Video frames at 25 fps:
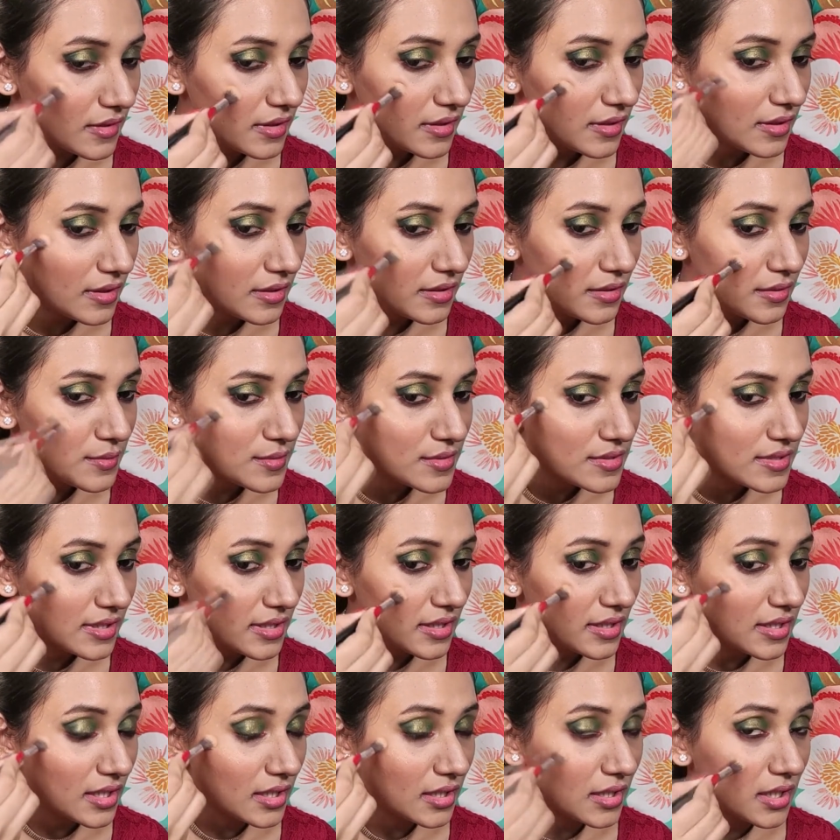Can you see
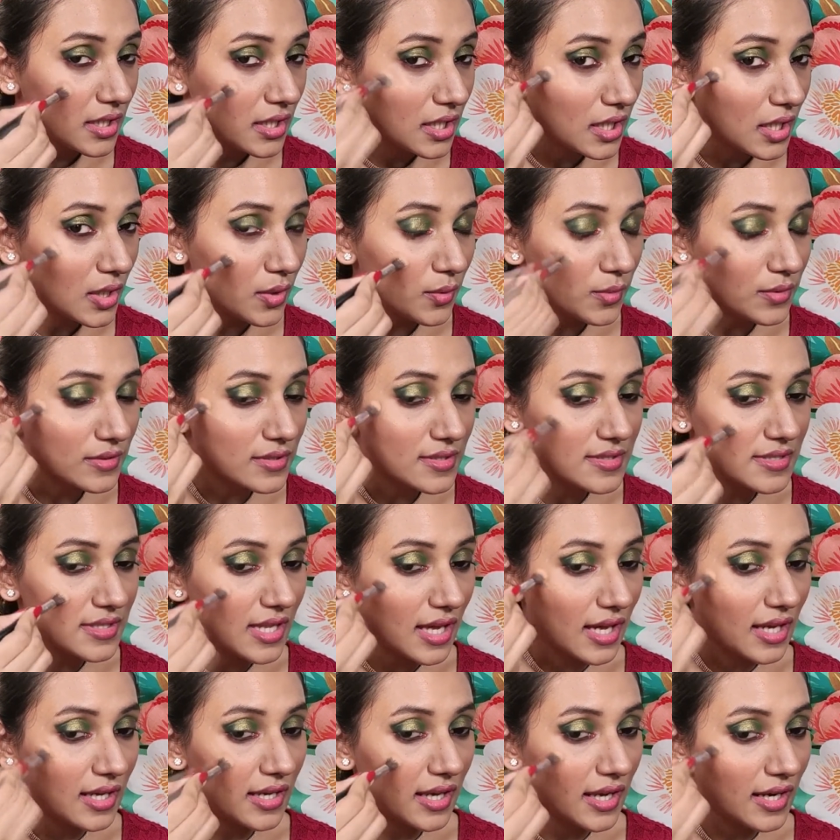that glow this
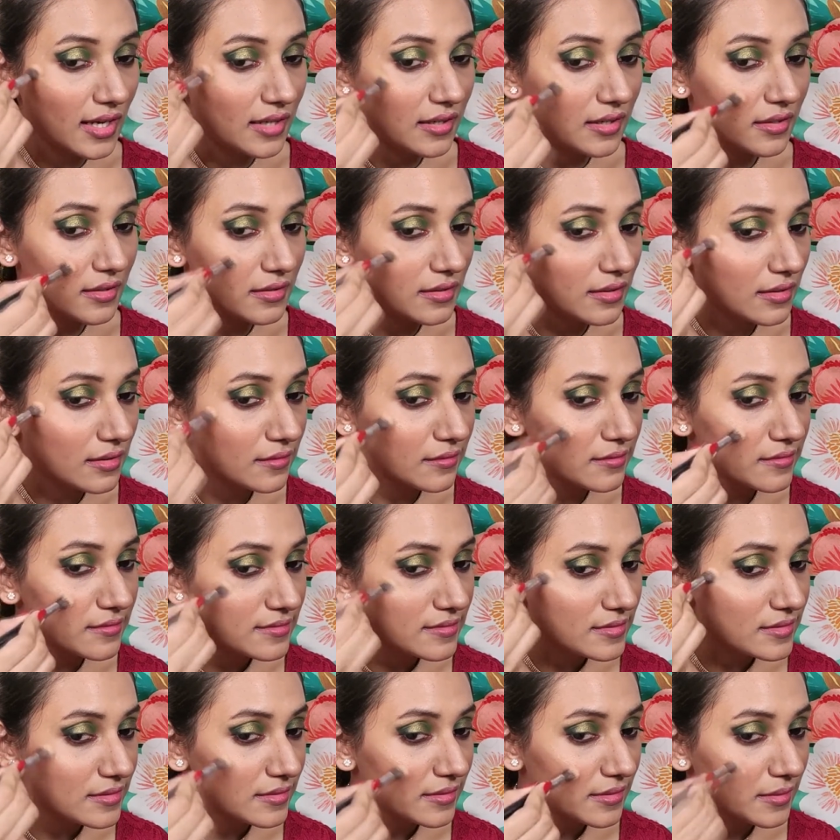highlighter
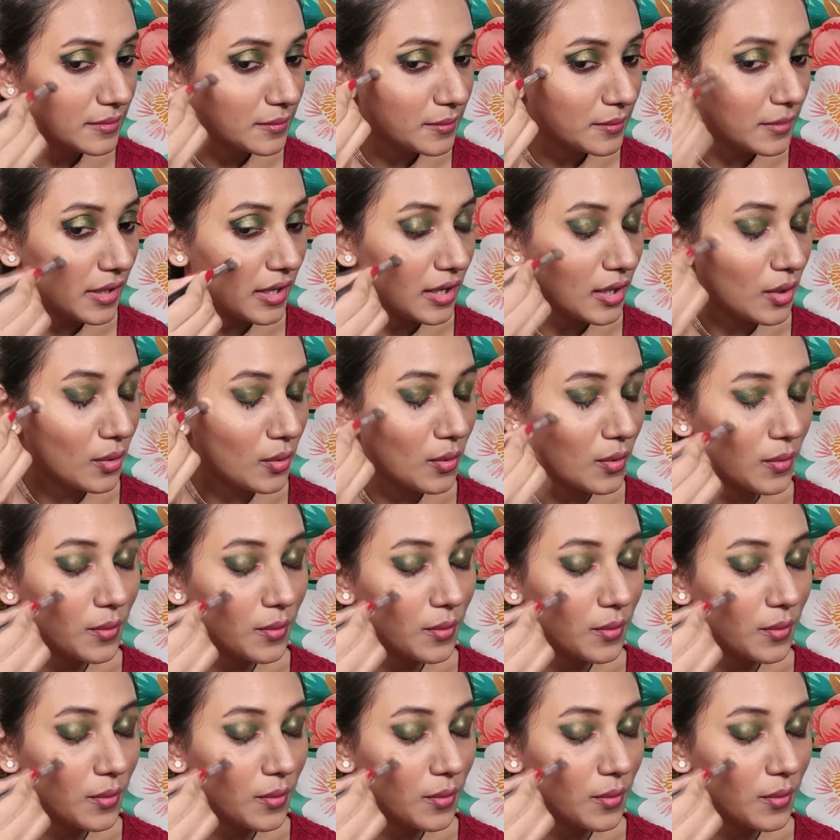gives? Wow,